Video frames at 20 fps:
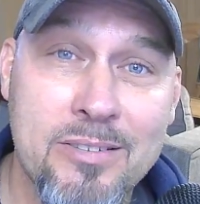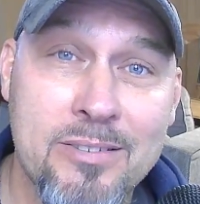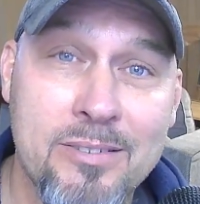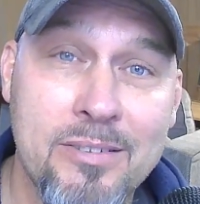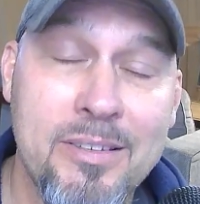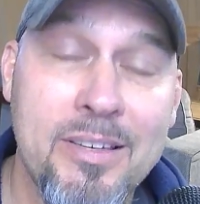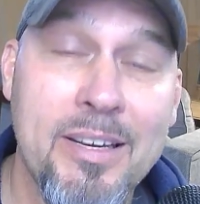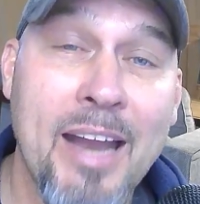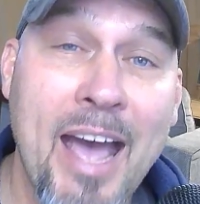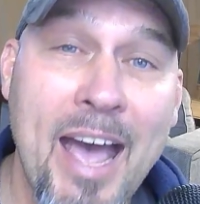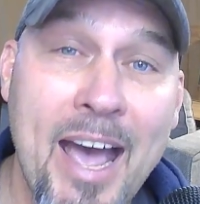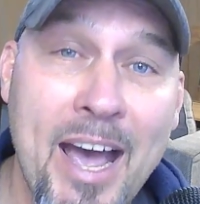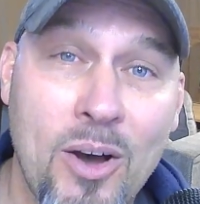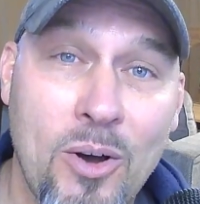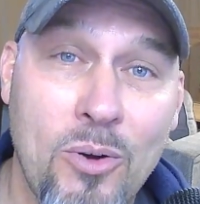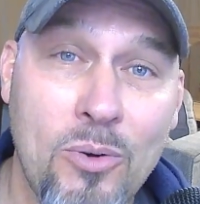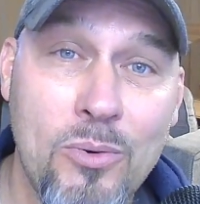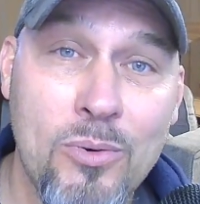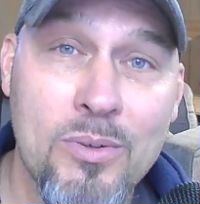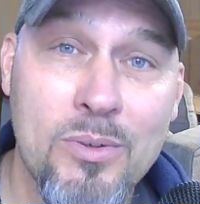
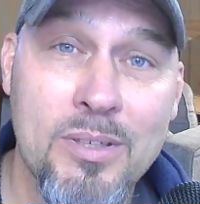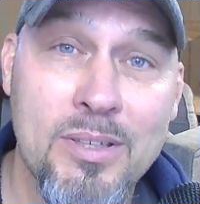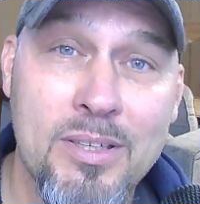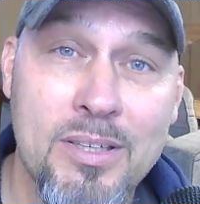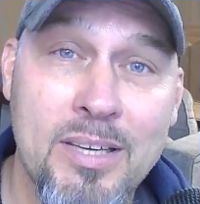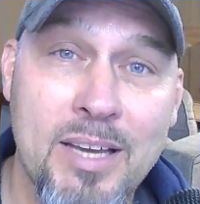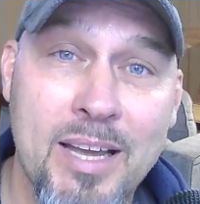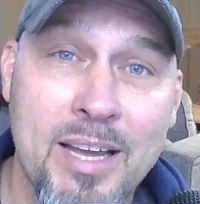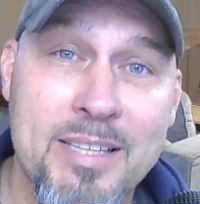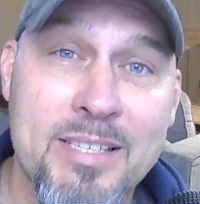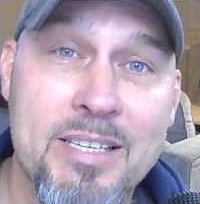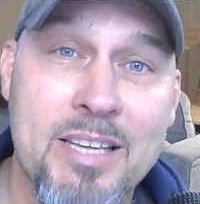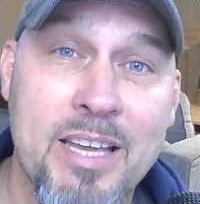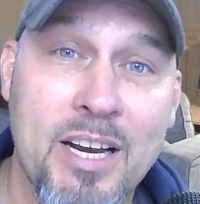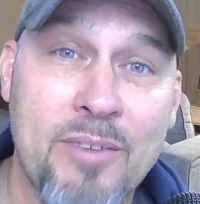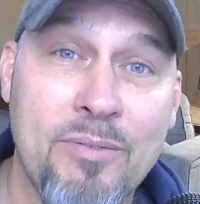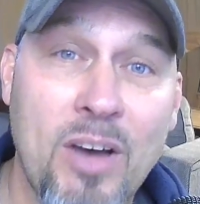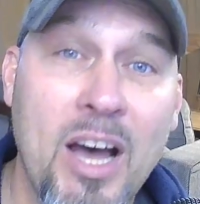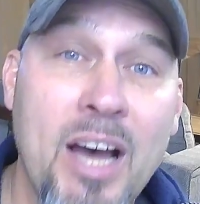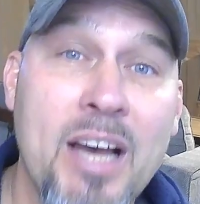Now, instead of
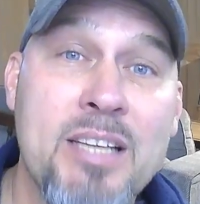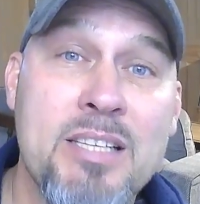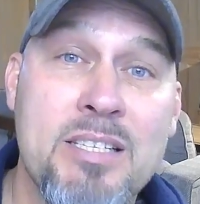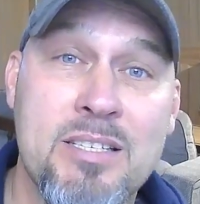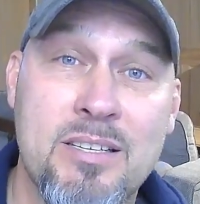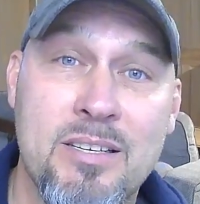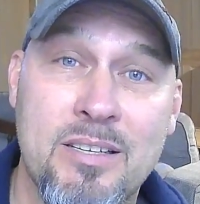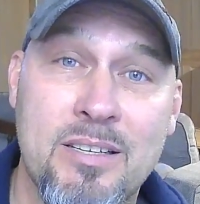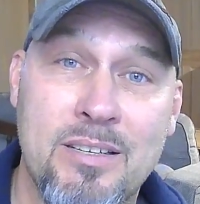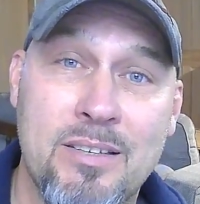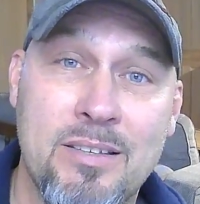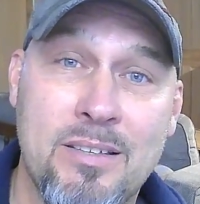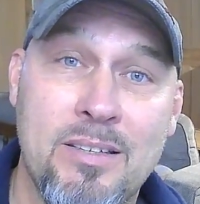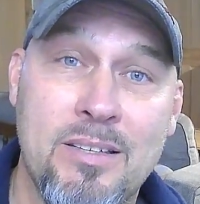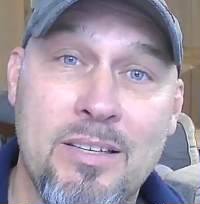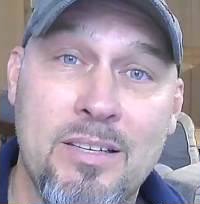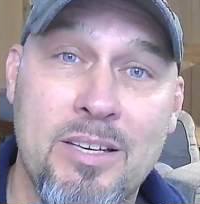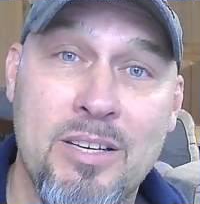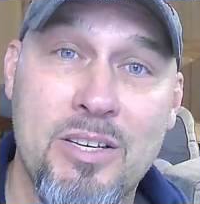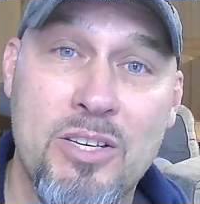us
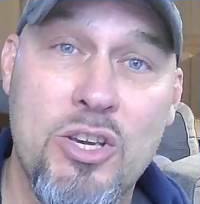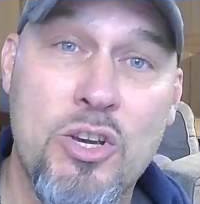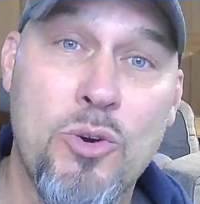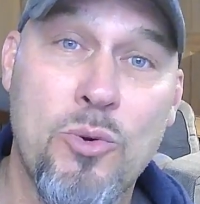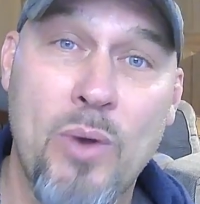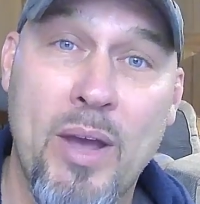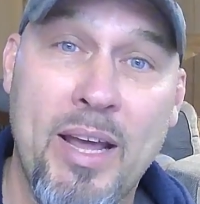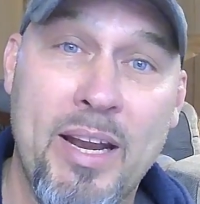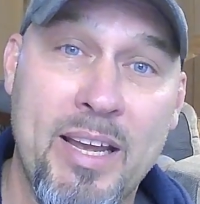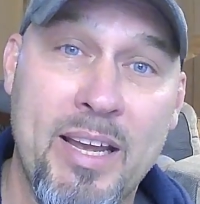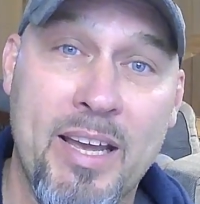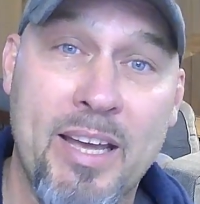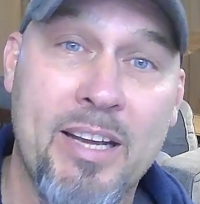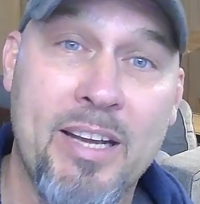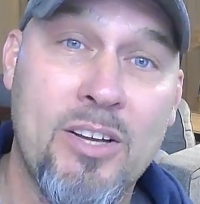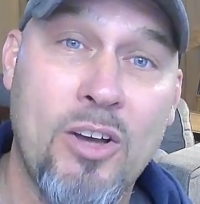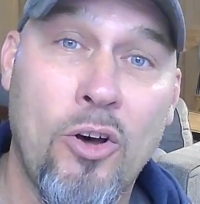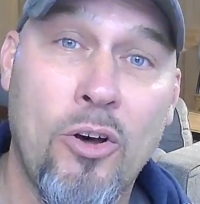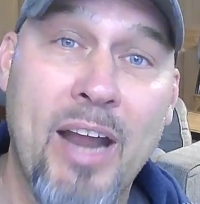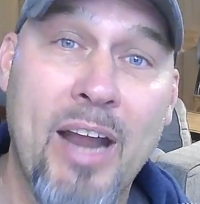curating it
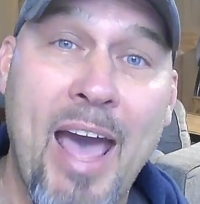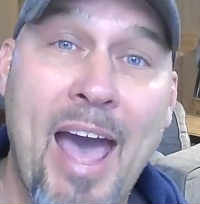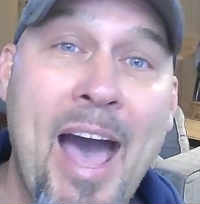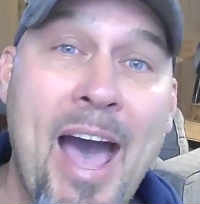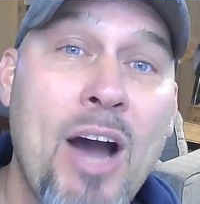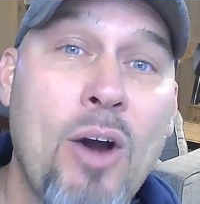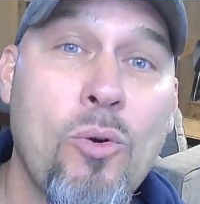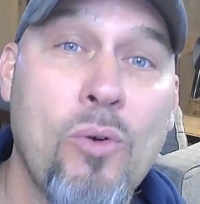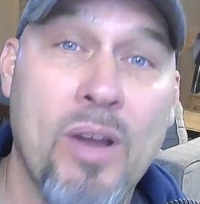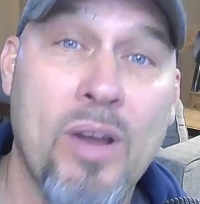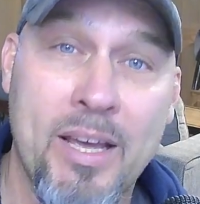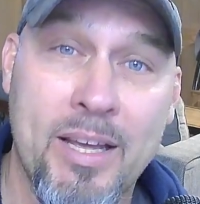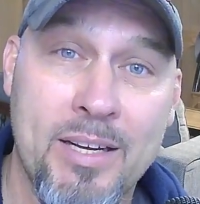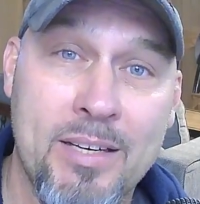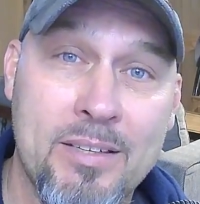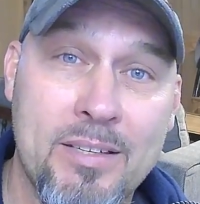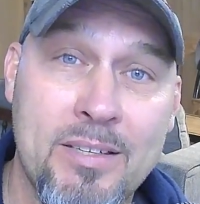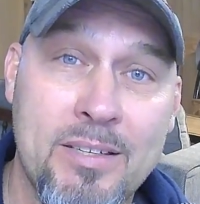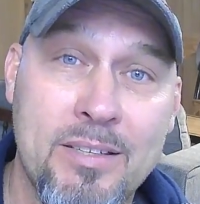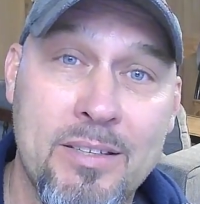on our end,
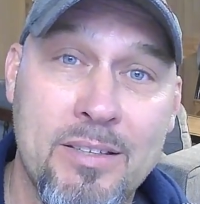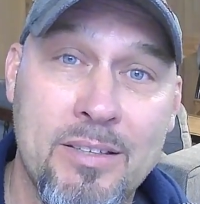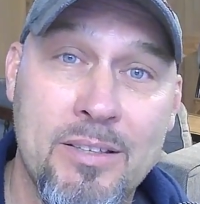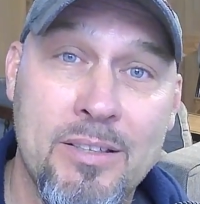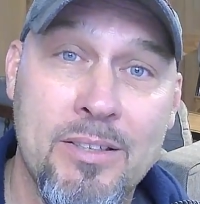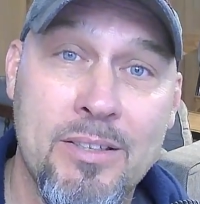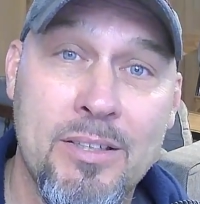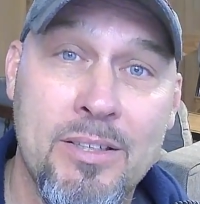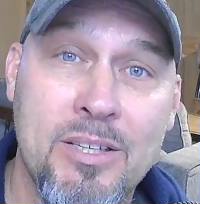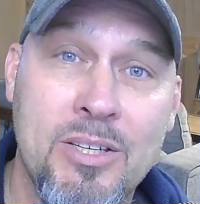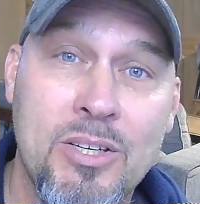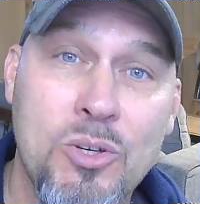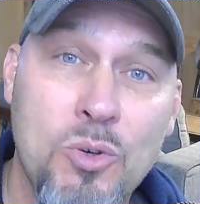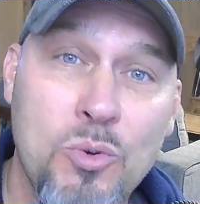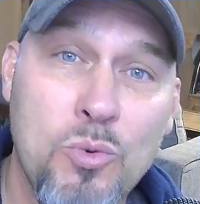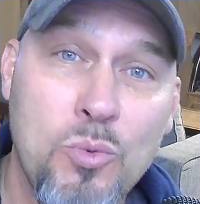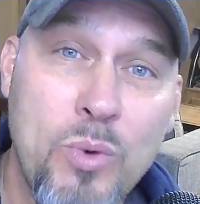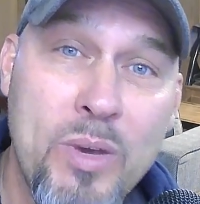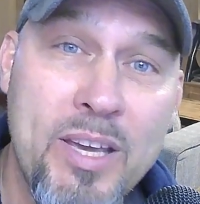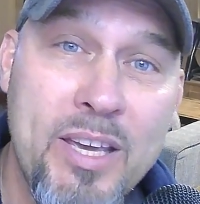
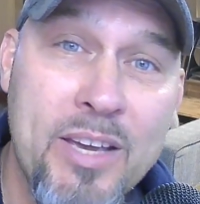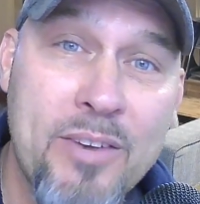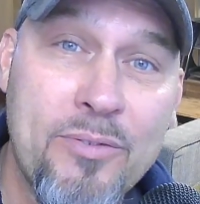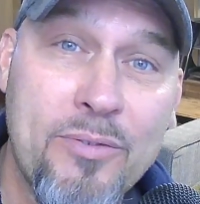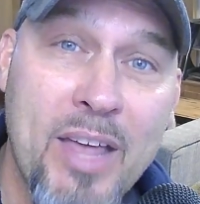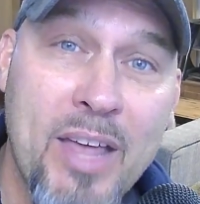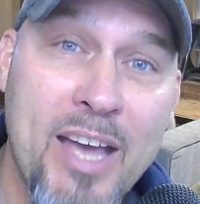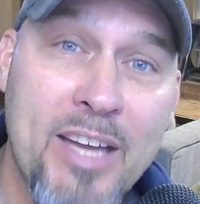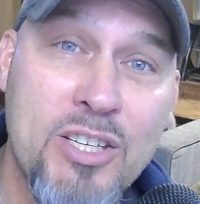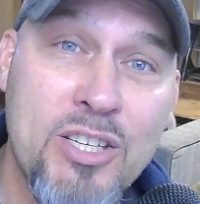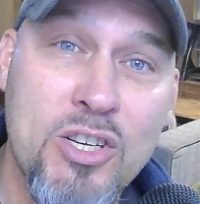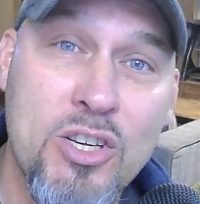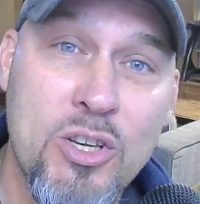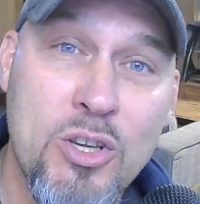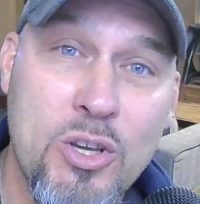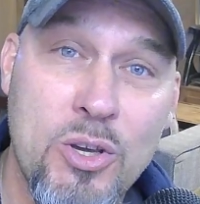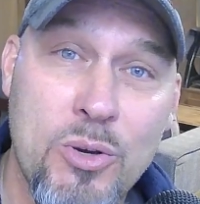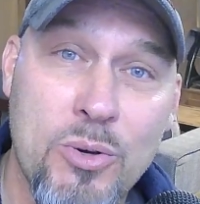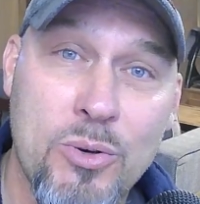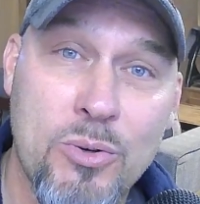we give that to
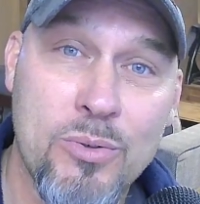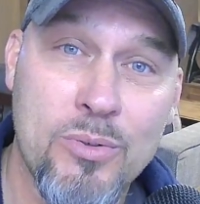you.